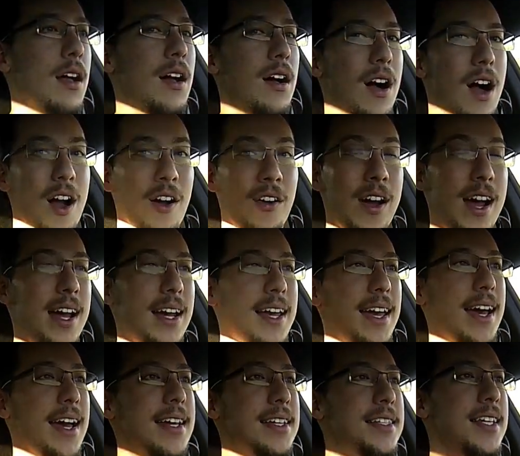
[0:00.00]
Alright
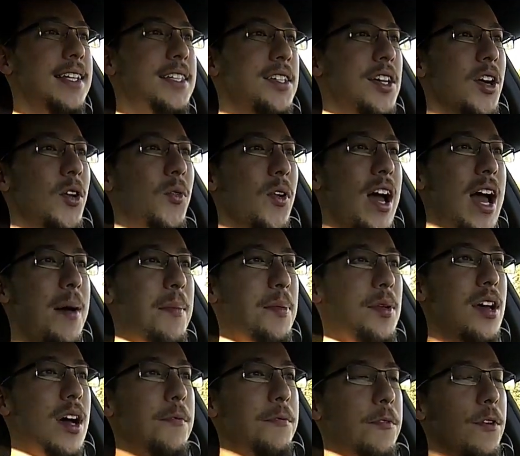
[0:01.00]
guys, that's going to wrap it
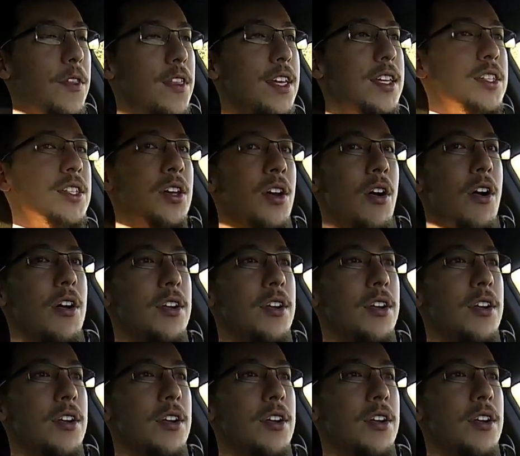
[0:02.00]
up for this car.